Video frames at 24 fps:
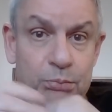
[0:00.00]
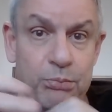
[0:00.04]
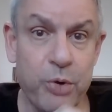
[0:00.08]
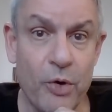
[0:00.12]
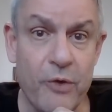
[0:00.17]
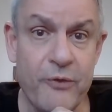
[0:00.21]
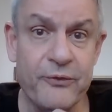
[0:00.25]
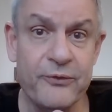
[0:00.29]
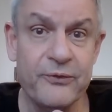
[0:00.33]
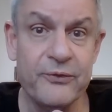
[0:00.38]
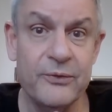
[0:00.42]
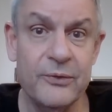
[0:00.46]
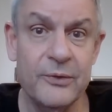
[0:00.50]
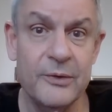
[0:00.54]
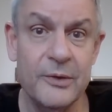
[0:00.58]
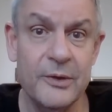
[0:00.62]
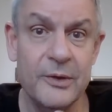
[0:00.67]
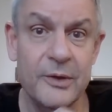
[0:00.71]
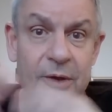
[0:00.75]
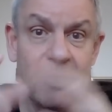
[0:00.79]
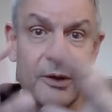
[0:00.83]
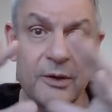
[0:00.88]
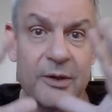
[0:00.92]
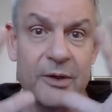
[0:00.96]
Poof!
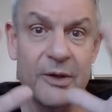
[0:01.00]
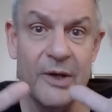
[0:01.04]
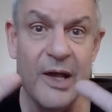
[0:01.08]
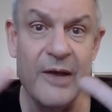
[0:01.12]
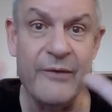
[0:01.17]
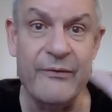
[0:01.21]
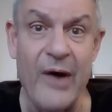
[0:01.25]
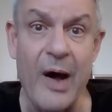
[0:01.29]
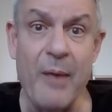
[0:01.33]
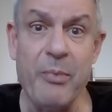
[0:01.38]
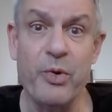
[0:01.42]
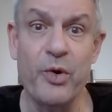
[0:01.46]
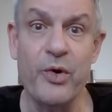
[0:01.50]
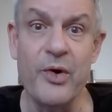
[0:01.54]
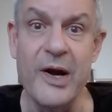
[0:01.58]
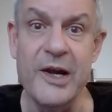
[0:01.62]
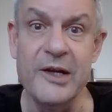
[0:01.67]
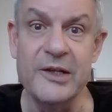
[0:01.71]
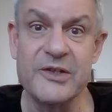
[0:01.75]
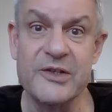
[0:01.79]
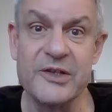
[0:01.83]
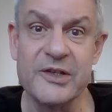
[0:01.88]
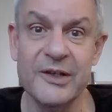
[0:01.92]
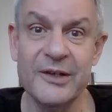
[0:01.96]

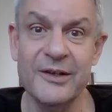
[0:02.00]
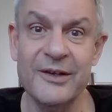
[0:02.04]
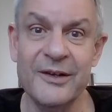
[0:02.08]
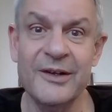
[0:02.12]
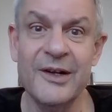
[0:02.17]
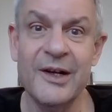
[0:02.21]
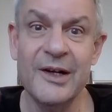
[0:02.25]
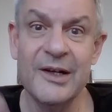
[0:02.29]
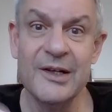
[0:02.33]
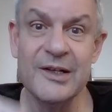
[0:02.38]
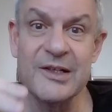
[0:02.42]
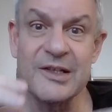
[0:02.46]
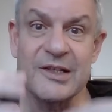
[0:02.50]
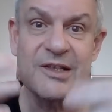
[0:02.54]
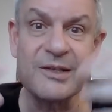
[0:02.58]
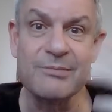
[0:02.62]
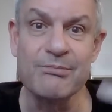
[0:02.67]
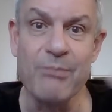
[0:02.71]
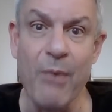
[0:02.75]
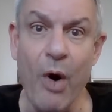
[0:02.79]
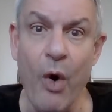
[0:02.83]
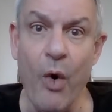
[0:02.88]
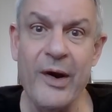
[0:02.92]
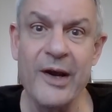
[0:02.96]
Evaporates.
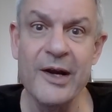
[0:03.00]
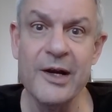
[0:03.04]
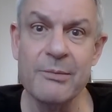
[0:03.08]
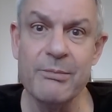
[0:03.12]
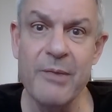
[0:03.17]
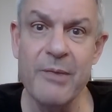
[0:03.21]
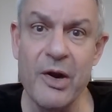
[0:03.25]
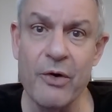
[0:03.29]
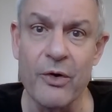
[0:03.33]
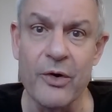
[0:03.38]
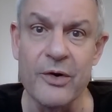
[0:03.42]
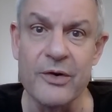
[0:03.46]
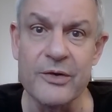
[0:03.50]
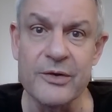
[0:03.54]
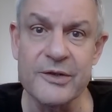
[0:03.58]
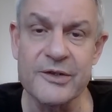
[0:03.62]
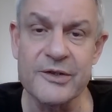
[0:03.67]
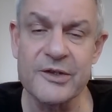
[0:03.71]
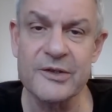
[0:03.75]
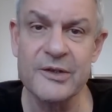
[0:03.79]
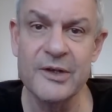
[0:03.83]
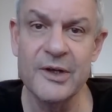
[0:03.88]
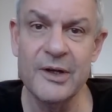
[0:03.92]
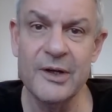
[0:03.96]
Smoke and
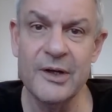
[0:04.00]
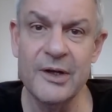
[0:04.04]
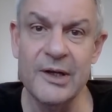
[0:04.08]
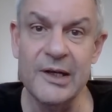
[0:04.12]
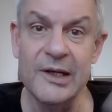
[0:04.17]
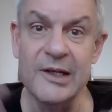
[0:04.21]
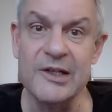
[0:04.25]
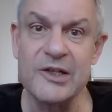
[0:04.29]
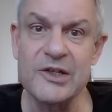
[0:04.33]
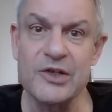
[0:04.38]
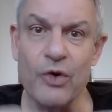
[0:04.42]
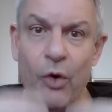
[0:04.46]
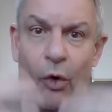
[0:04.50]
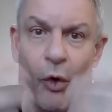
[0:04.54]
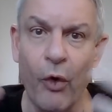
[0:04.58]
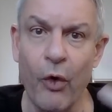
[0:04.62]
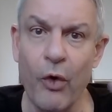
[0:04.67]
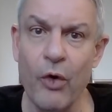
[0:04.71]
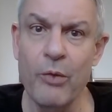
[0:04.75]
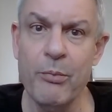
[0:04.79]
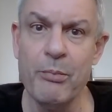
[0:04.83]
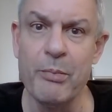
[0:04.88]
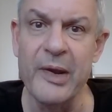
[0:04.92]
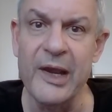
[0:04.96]
mirrors. It's
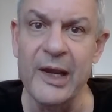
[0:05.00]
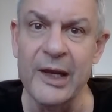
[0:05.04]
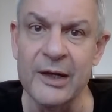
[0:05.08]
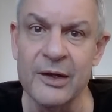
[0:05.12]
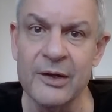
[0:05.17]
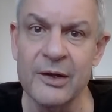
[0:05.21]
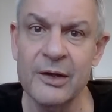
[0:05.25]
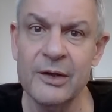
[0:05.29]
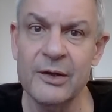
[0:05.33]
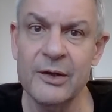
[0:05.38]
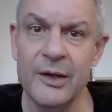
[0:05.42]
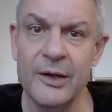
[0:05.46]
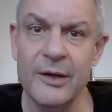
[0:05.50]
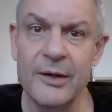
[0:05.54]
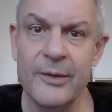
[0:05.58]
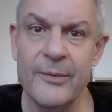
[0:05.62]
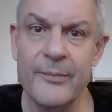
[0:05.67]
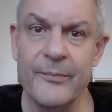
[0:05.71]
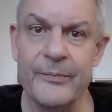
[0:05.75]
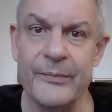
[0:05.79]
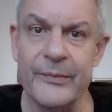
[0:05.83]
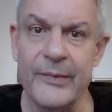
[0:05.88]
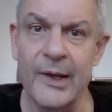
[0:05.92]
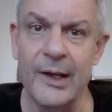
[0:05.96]
all been
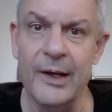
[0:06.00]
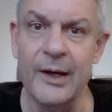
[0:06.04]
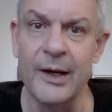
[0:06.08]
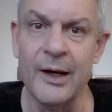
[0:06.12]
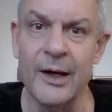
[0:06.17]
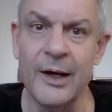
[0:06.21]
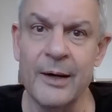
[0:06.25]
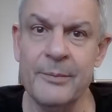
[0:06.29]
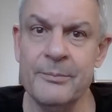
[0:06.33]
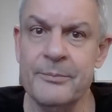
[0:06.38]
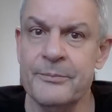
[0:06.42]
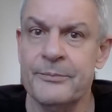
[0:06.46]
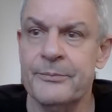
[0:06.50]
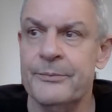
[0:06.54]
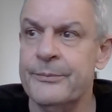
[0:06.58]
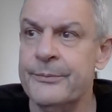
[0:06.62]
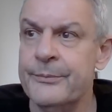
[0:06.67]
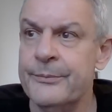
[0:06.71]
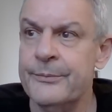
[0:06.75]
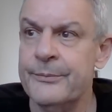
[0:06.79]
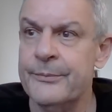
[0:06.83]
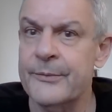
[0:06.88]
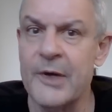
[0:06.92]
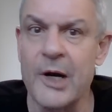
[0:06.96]
a
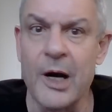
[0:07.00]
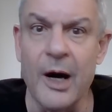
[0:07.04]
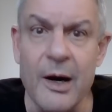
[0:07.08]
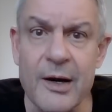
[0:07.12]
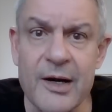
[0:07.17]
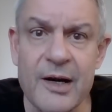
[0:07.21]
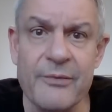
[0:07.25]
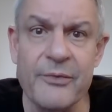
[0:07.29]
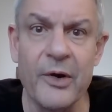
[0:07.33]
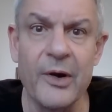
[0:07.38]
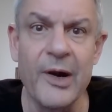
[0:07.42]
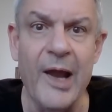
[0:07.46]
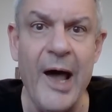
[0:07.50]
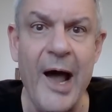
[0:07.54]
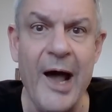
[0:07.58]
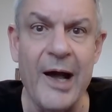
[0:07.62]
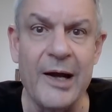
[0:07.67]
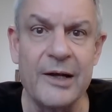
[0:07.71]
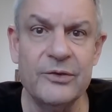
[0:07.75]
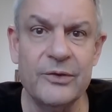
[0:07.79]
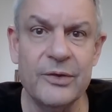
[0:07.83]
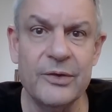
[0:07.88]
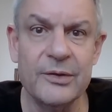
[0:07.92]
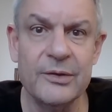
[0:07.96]
carnival
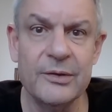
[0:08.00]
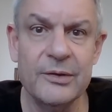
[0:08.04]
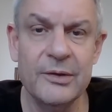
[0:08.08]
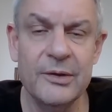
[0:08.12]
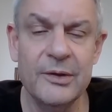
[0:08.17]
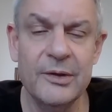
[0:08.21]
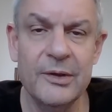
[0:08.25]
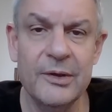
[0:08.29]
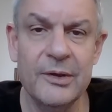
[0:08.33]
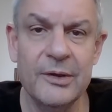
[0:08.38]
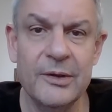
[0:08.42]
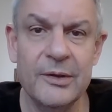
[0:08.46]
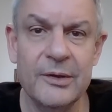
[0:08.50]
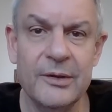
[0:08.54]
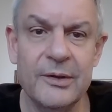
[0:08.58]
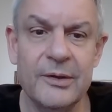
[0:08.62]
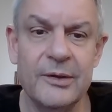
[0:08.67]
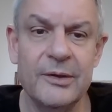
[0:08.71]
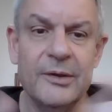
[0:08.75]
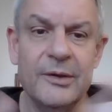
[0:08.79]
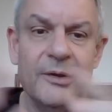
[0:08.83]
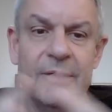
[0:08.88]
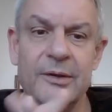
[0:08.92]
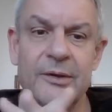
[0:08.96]
act.
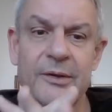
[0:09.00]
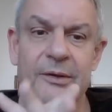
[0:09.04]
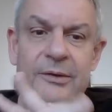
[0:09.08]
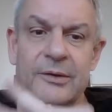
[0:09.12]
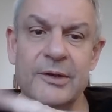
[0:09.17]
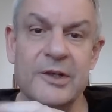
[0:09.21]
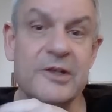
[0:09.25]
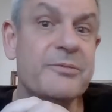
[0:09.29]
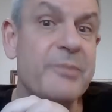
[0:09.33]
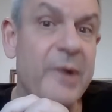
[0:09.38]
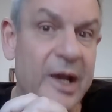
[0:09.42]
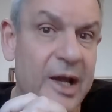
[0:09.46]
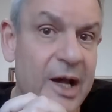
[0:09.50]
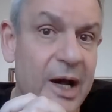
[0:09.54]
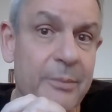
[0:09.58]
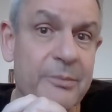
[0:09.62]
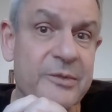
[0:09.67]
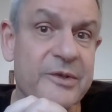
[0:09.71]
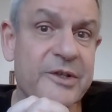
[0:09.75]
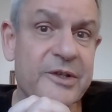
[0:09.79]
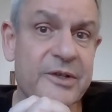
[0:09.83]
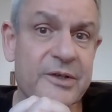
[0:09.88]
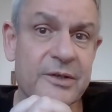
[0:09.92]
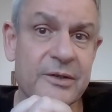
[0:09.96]
This
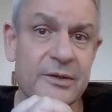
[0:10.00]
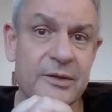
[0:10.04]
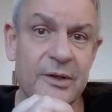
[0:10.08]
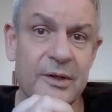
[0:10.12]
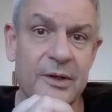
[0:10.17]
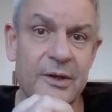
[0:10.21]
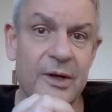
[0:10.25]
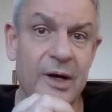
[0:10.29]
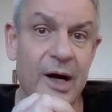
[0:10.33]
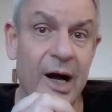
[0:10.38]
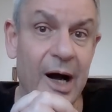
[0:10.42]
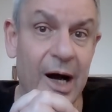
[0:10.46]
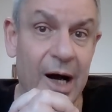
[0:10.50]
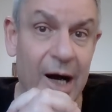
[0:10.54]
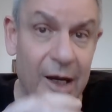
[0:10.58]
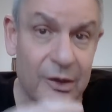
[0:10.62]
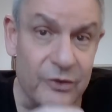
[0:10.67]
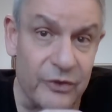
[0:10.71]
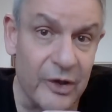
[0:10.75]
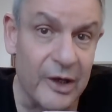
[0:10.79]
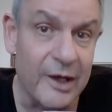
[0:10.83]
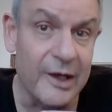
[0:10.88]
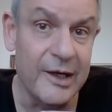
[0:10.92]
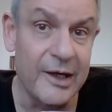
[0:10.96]
becomes
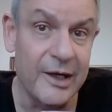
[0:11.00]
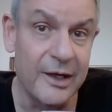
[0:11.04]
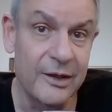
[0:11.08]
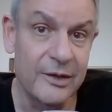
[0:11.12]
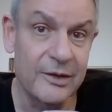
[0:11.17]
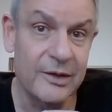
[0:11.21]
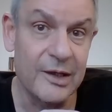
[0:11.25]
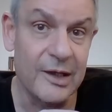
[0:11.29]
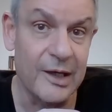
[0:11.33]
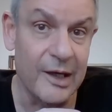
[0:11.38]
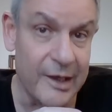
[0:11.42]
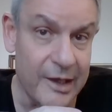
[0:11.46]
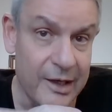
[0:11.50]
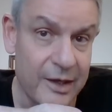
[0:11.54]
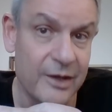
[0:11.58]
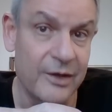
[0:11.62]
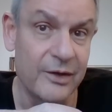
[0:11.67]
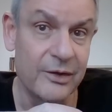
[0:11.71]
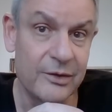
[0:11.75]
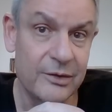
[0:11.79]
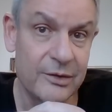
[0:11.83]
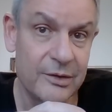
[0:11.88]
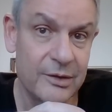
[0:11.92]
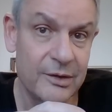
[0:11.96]
utterly
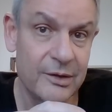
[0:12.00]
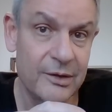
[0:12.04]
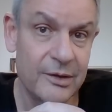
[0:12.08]
clear,